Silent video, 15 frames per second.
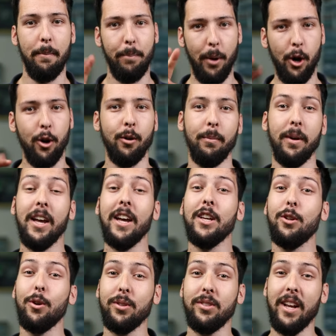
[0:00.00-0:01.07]
Boom,
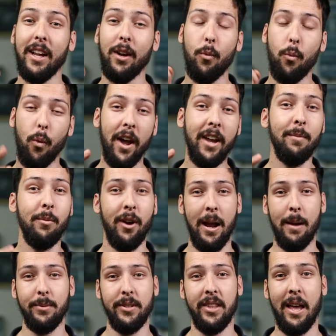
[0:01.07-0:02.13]
you're selling way more
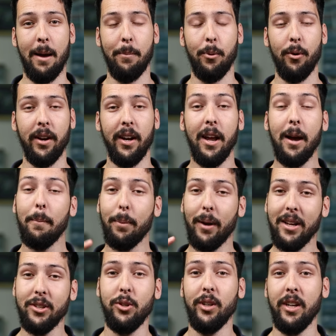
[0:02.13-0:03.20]
amps at that point,
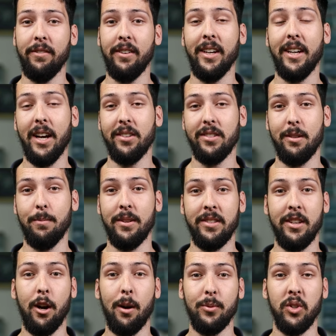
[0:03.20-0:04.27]
plus you're giving customers
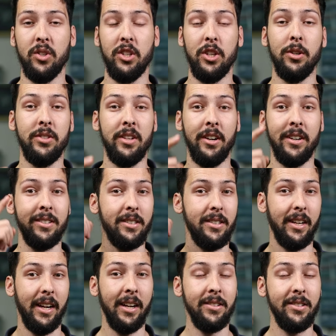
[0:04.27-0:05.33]
the option to use their
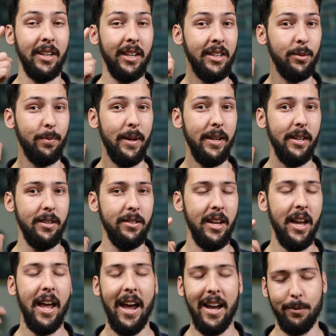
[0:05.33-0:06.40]
existing in-ceiling speakers
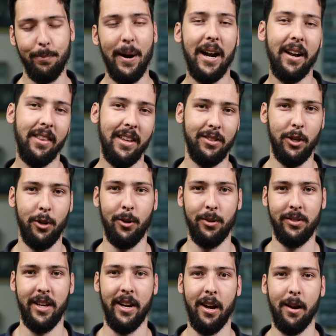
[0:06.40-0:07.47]
as part of their Sonos
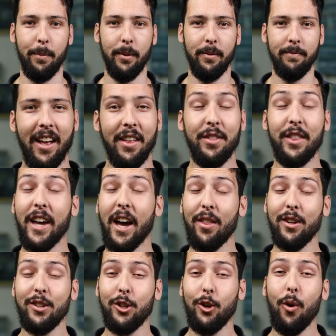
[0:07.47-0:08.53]
setup. The
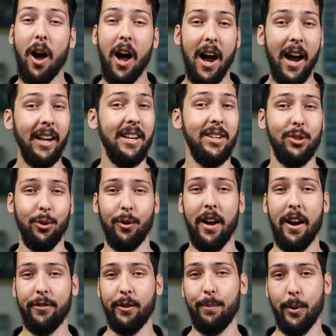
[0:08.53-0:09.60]
other two highly sought
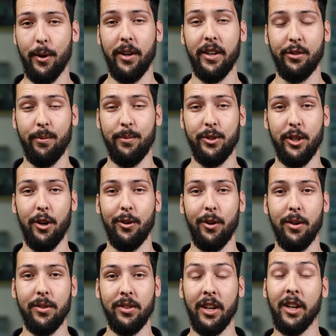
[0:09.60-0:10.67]
after products from
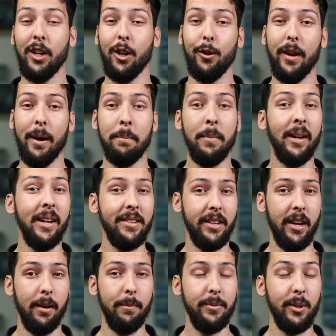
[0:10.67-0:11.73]
Sonos include a mini
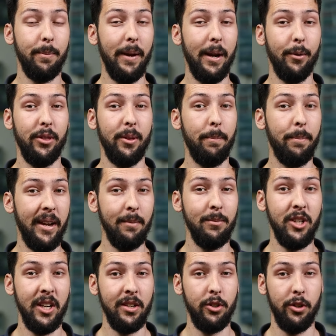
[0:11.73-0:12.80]
sub to pair with the Beam
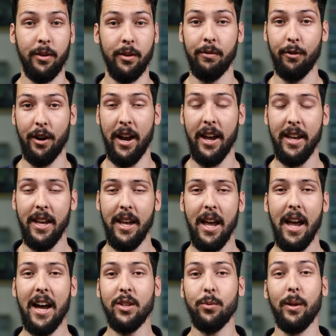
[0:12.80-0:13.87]
Gen and Ray,
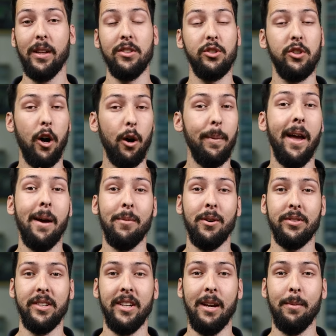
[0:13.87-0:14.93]
as well as Dolby
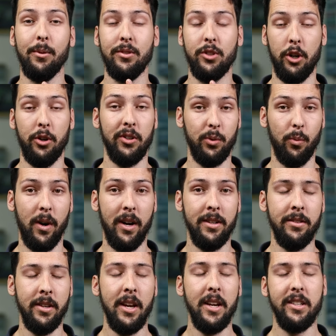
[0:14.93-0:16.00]
Atmos enabled Sonos
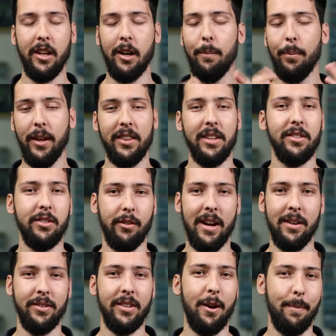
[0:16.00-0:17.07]
Ones to complete the
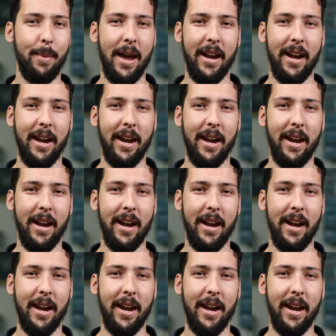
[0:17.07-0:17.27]
surround sound